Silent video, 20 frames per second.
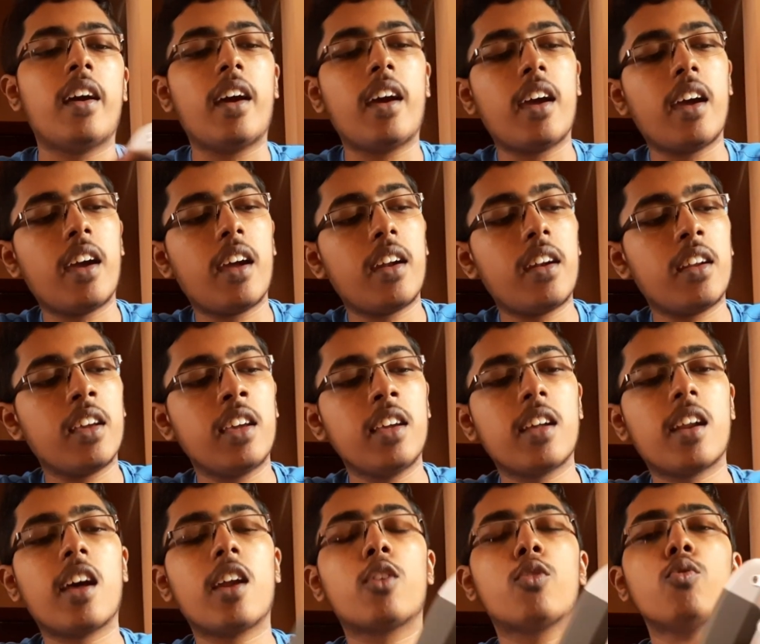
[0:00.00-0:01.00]
And
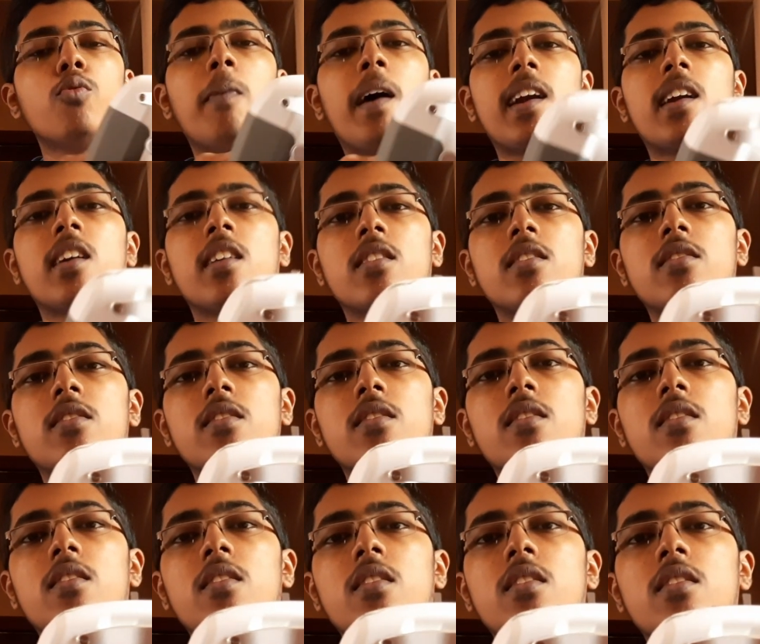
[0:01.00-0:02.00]
here are two buttons.
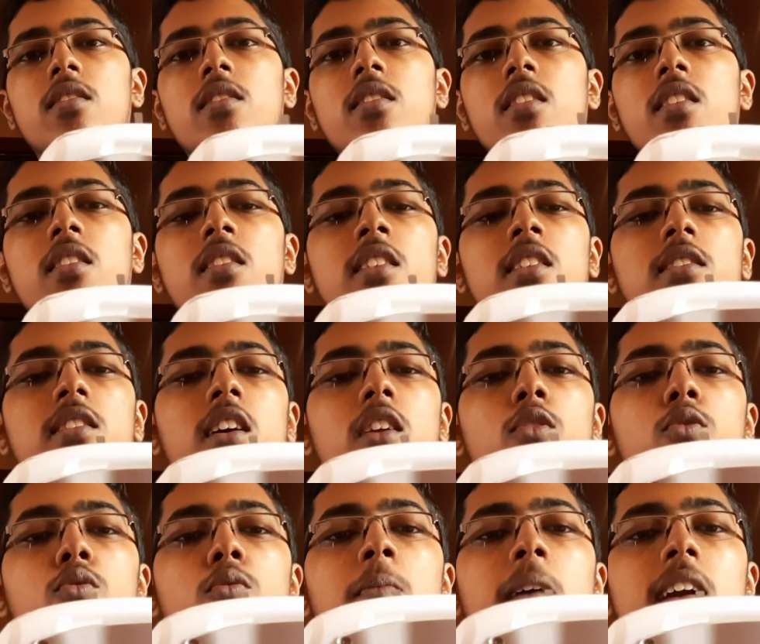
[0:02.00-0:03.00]
See, these are
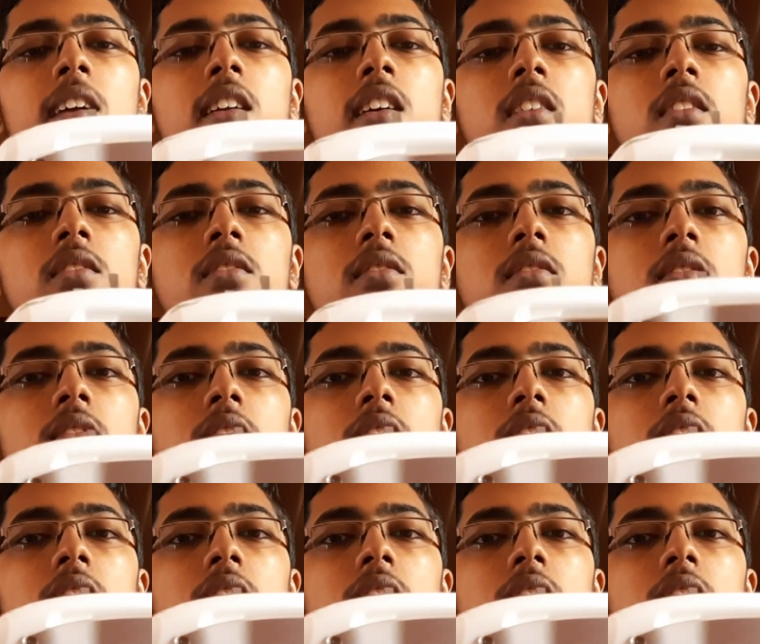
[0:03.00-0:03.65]
two buttons,